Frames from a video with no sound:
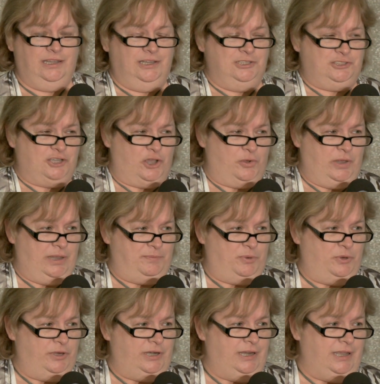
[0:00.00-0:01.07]
Joe had
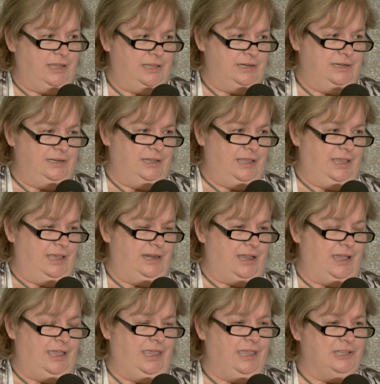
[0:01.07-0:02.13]
put it in, and
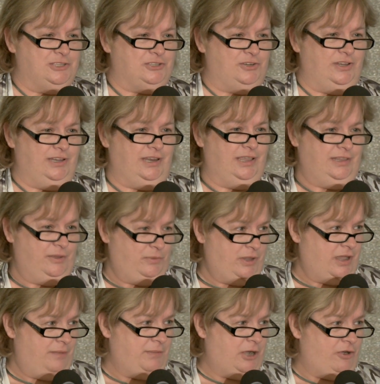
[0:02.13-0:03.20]
I answered it, and then we
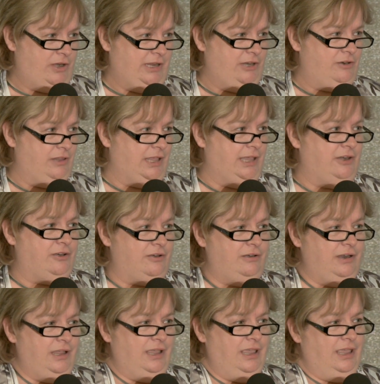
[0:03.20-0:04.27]
got married a year
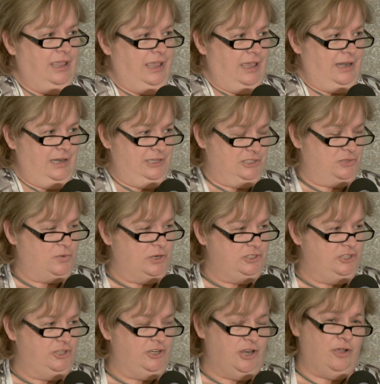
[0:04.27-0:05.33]
later. And I just
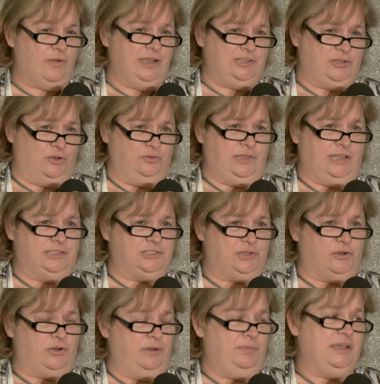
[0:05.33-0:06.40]
want you to know I told that
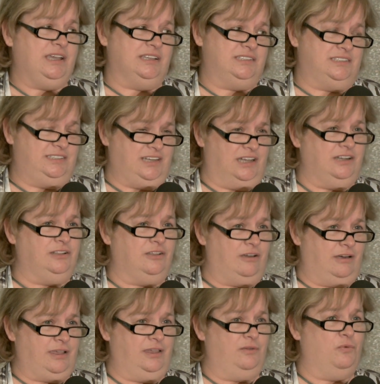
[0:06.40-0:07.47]
story because Doug
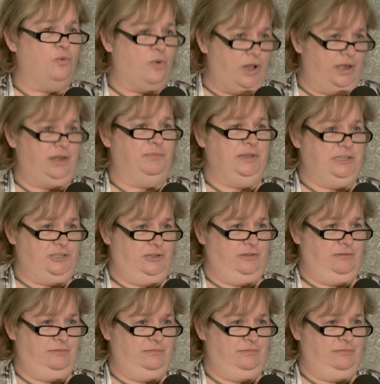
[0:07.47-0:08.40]
Larkin wanted me to.